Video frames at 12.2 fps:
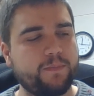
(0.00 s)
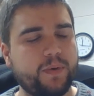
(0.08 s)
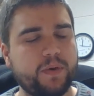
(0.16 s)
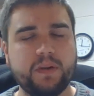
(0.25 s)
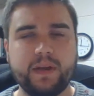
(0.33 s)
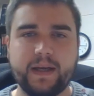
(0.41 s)

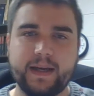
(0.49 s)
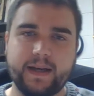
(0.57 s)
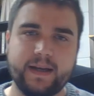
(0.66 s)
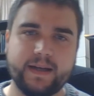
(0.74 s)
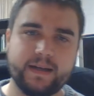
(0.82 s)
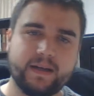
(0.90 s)
pulling
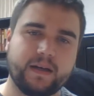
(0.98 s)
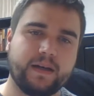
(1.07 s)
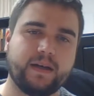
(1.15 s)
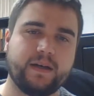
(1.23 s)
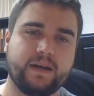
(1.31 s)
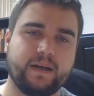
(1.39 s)
on
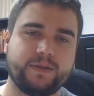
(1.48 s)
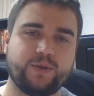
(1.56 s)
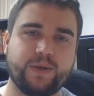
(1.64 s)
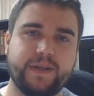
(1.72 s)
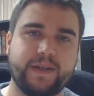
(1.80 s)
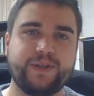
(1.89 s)
a
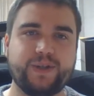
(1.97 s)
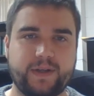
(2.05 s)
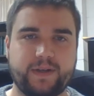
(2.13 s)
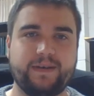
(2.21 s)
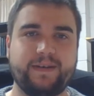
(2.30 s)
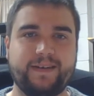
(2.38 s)

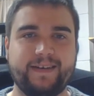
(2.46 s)
tradition.